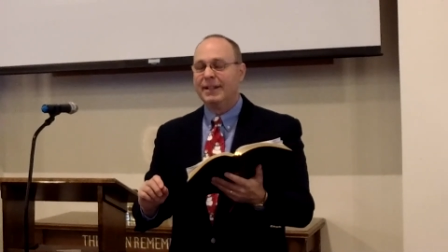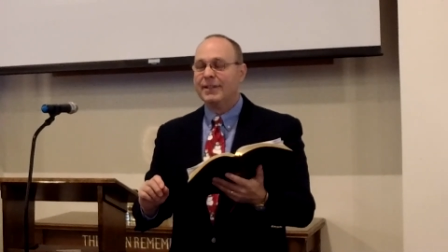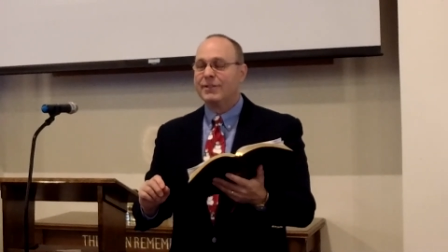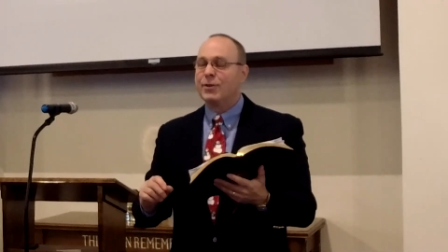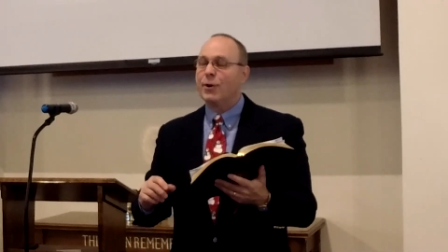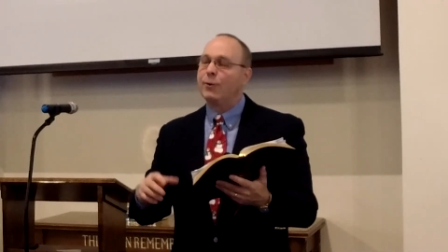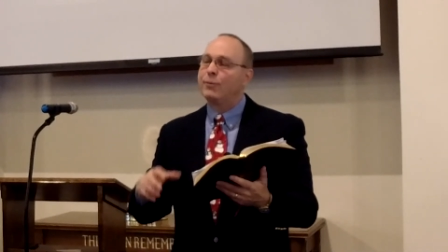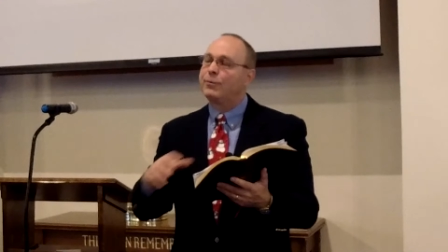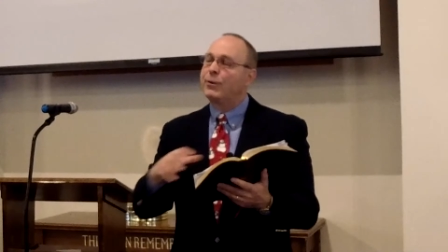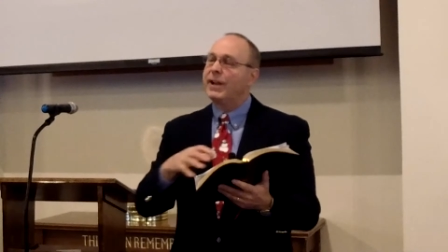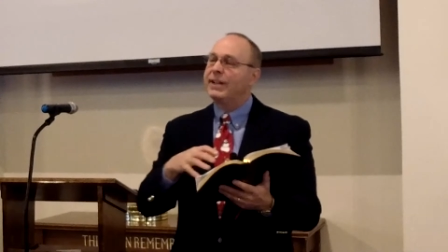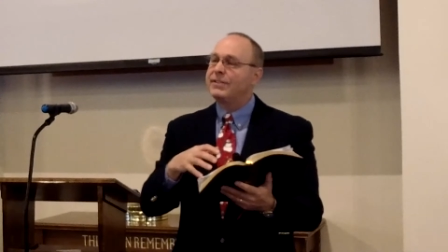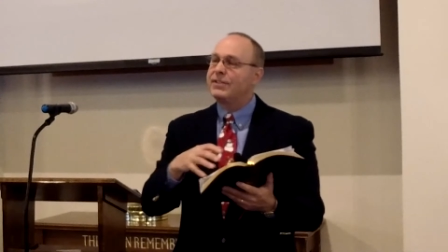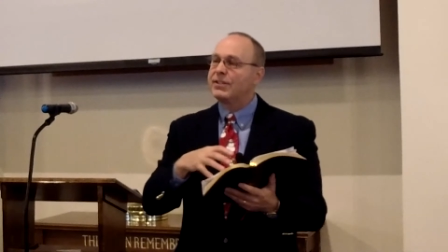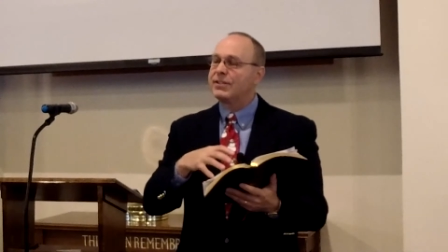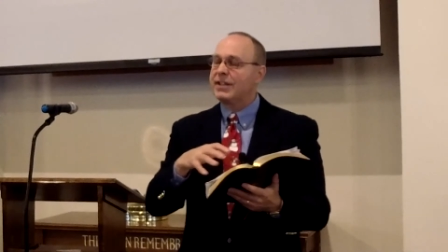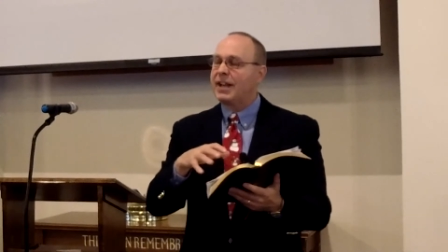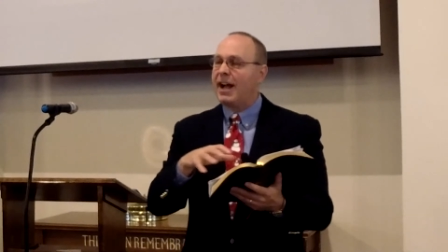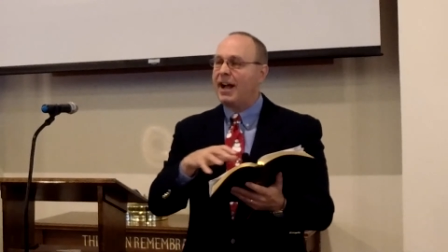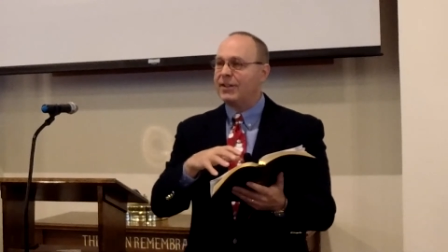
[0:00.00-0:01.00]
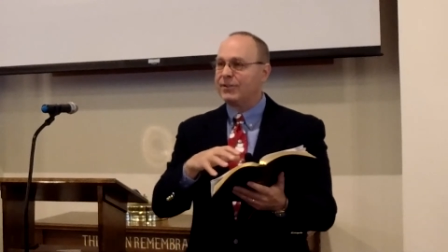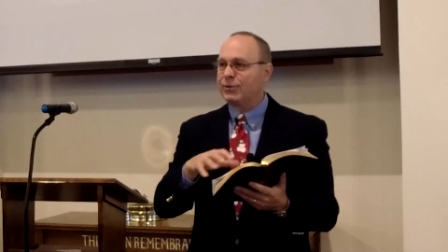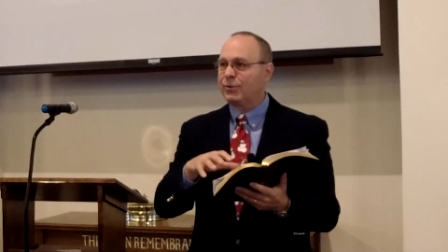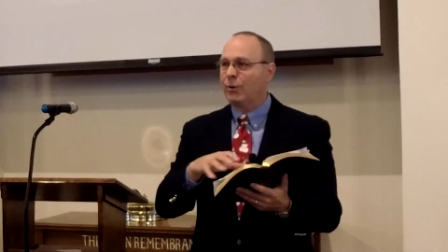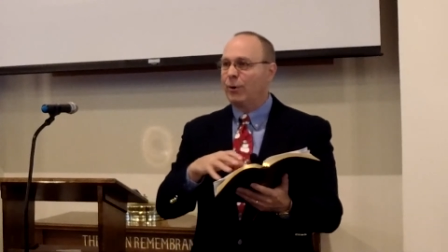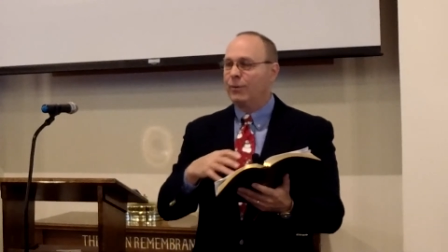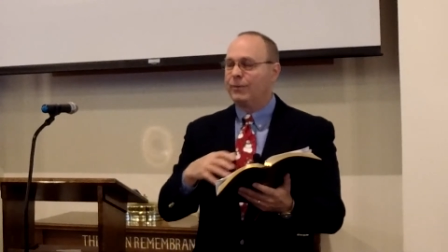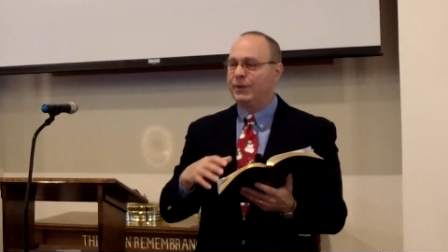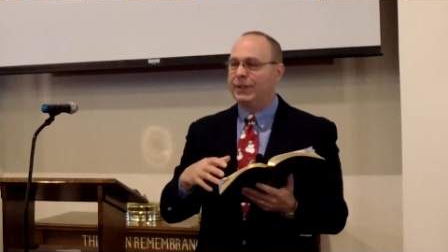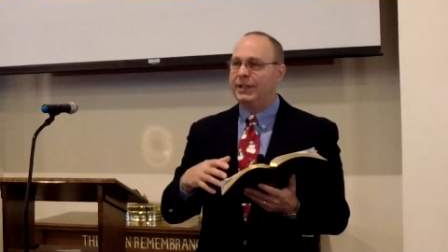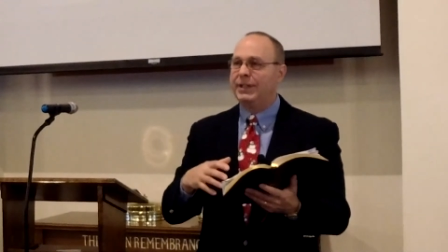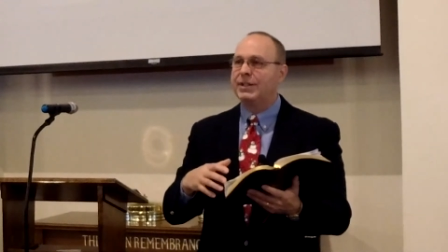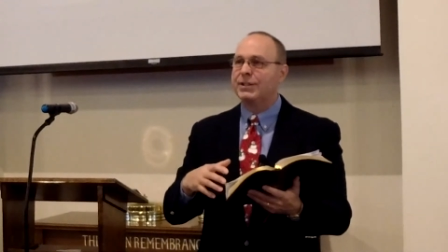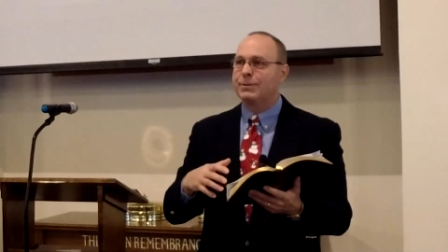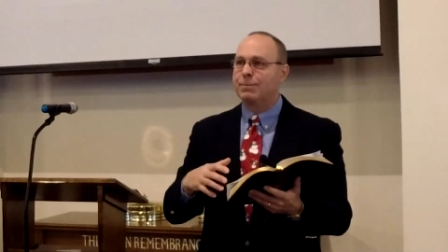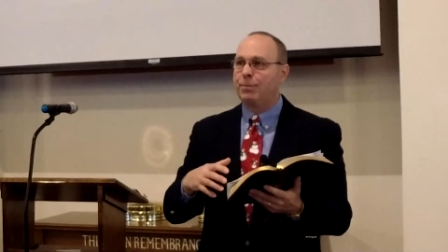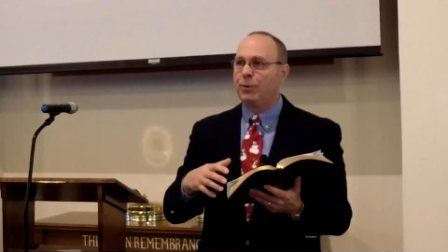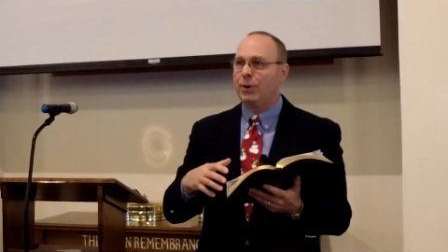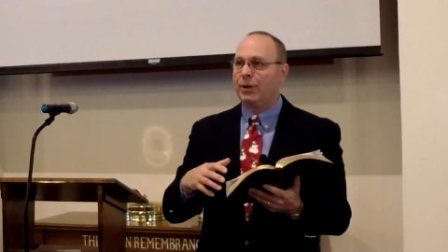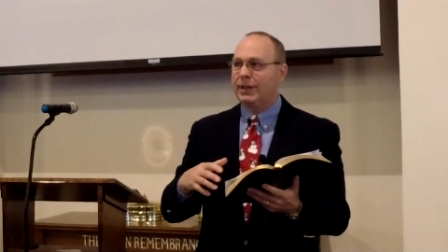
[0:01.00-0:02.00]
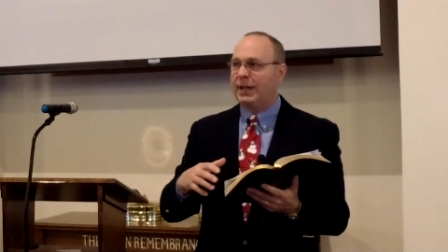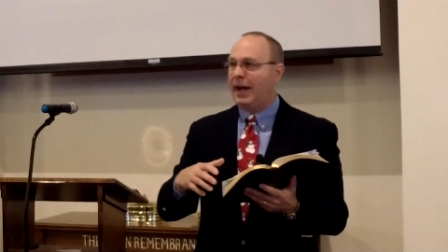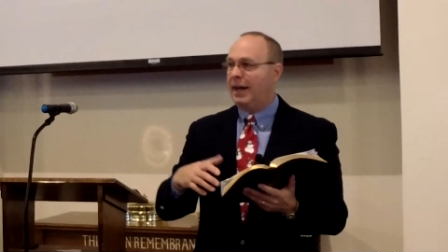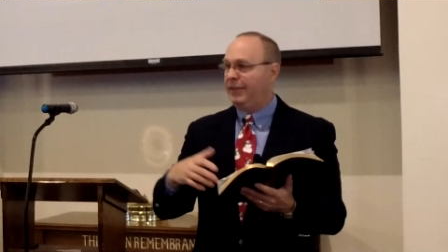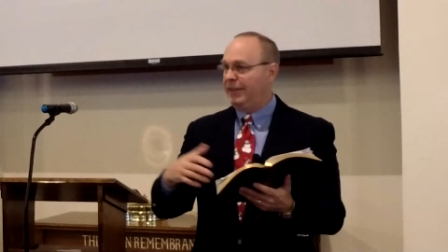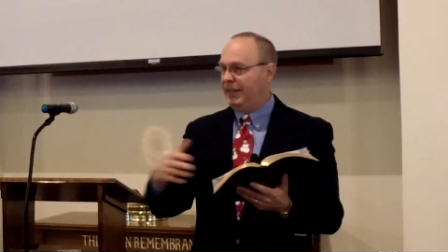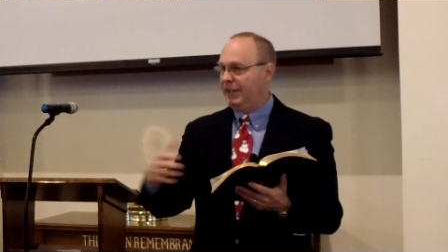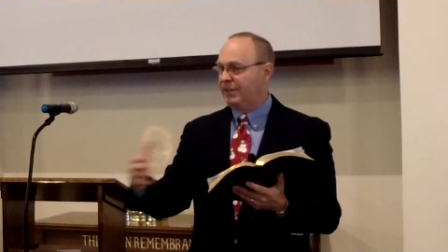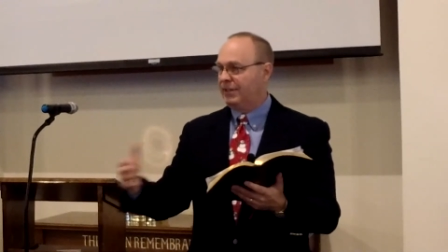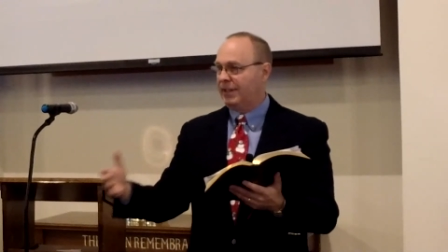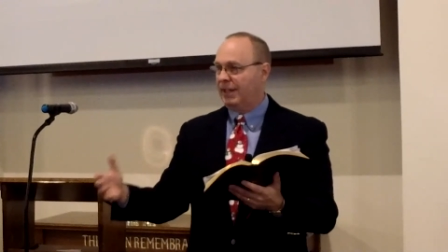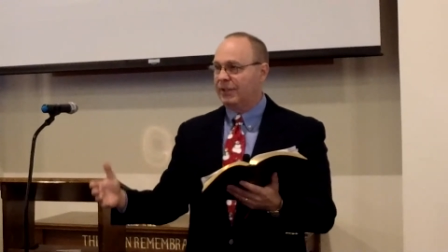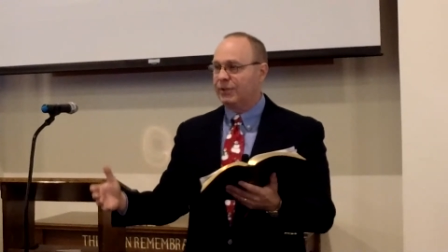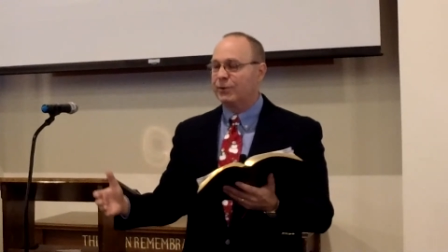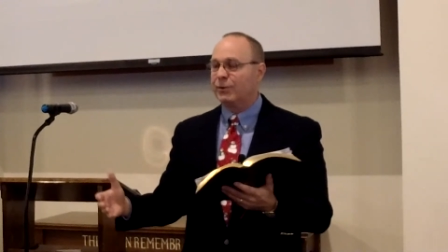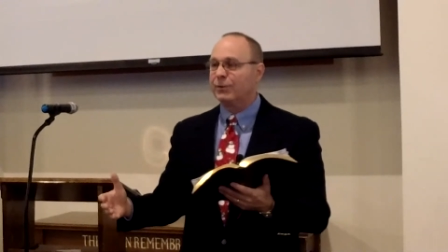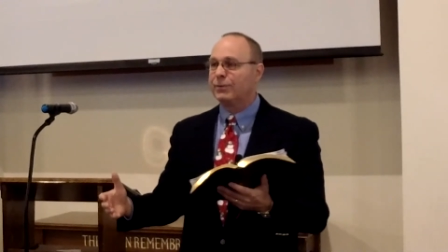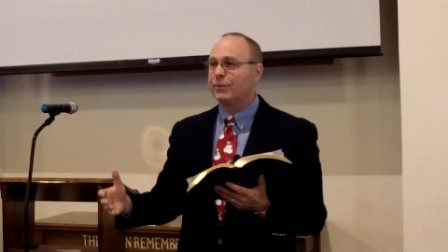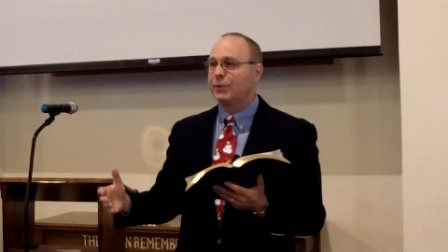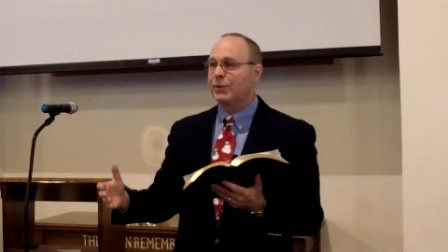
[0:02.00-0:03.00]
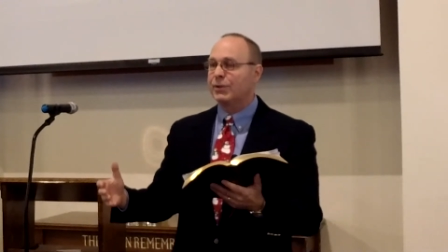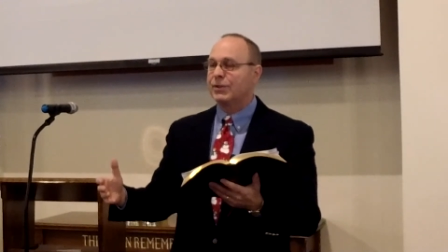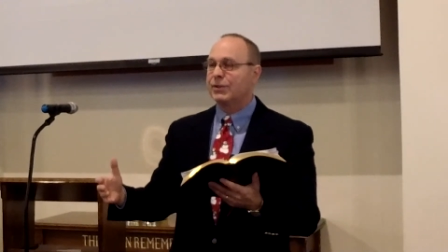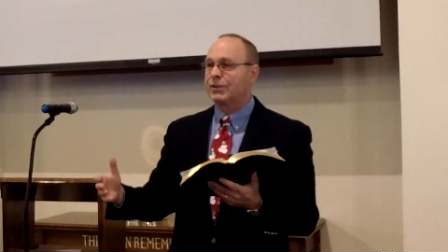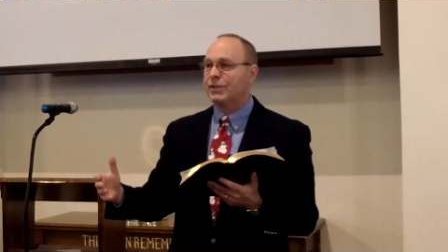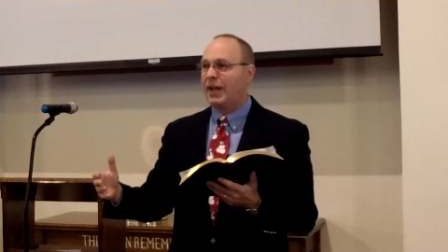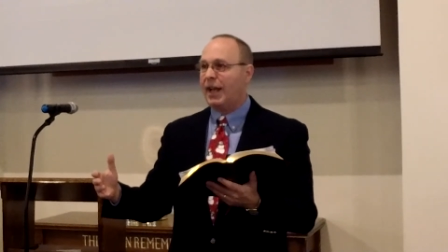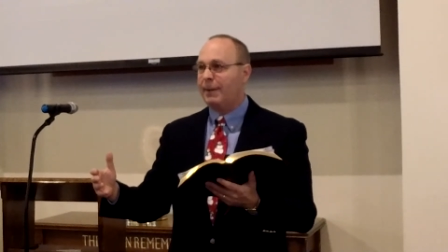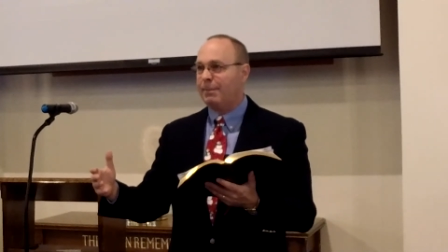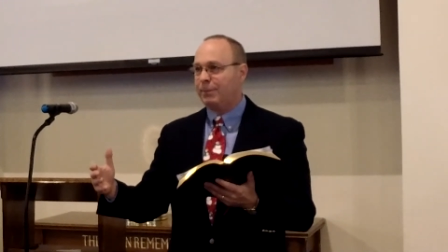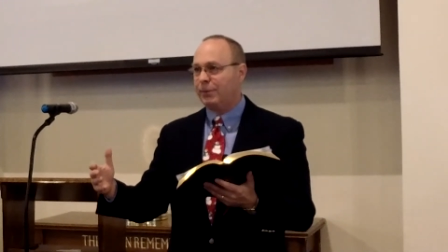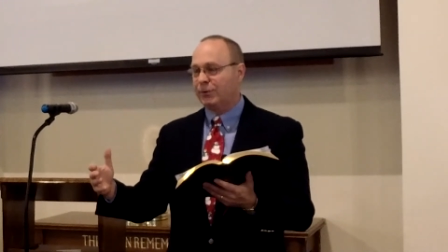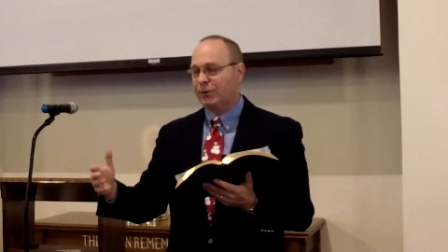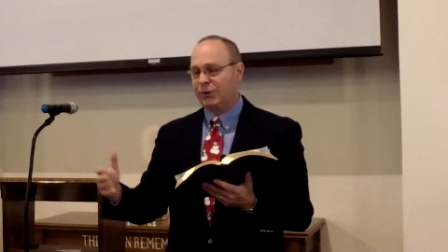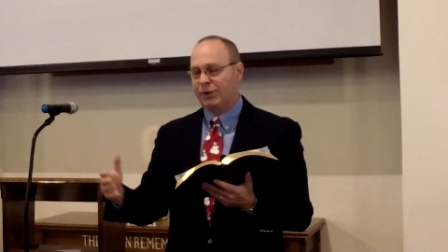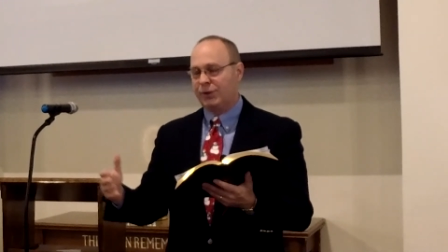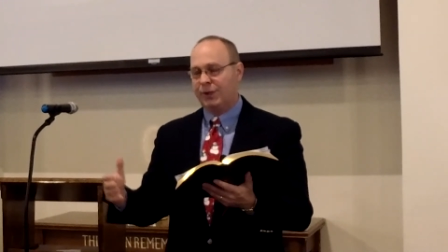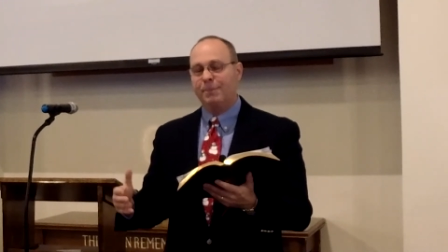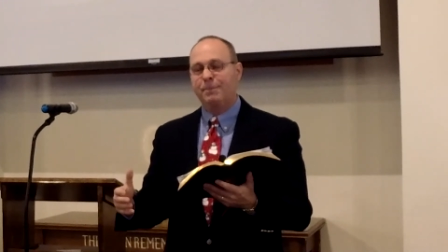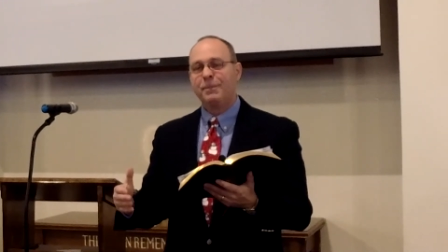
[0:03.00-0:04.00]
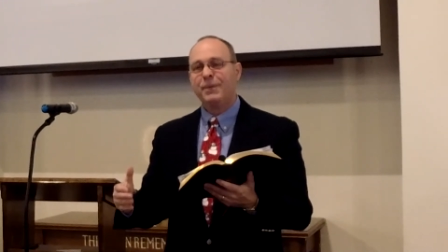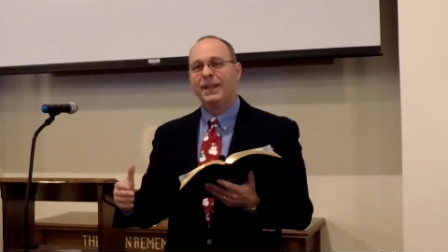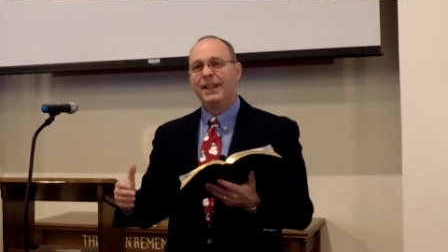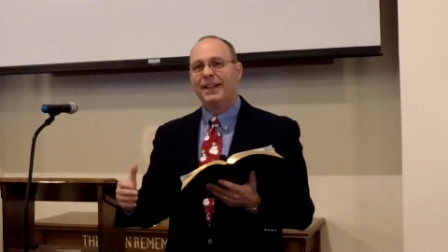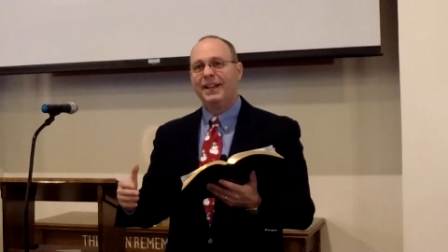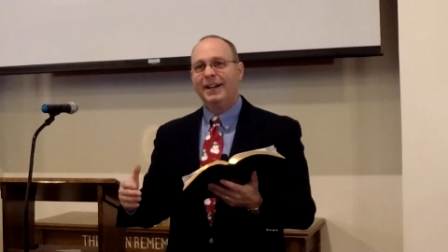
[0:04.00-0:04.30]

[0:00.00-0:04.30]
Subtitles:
So Francis Cosgrove, in his book on the Essentials for Discipleship,